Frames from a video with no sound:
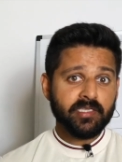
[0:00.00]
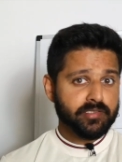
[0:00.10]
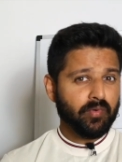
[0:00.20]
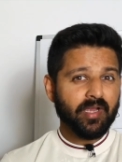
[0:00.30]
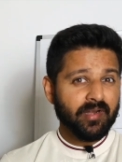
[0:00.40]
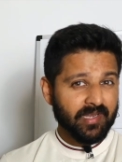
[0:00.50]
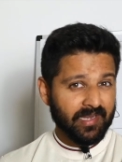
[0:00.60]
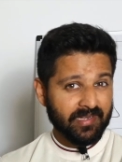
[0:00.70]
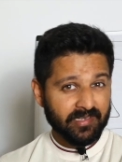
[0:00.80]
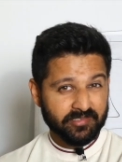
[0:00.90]
So we're gonna
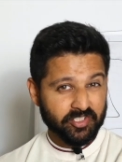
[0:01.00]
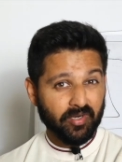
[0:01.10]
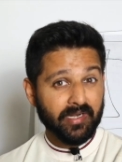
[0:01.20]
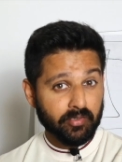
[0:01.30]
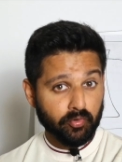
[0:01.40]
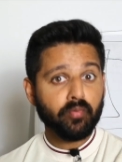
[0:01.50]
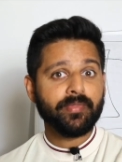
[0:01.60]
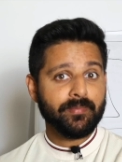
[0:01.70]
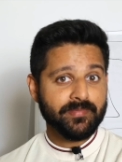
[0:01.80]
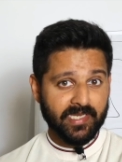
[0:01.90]
kind of try and group
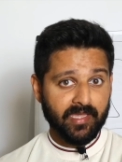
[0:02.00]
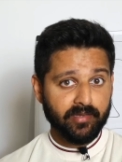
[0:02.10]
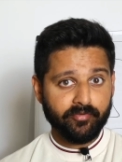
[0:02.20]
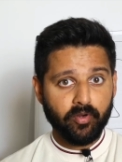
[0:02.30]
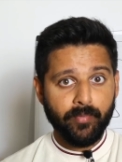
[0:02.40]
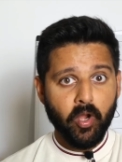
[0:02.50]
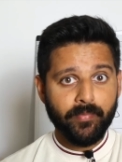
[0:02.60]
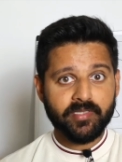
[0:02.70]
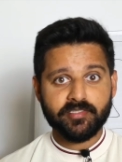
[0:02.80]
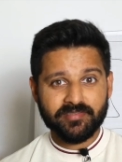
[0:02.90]
them together for a
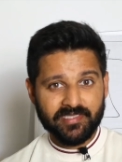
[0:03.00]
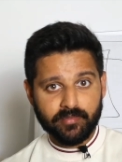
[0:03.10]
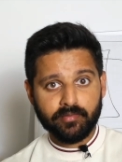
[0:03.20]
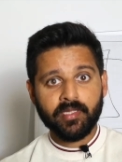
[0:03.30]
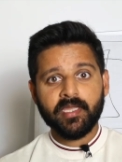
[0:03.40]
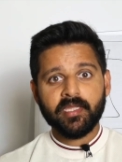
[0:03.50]
moment just to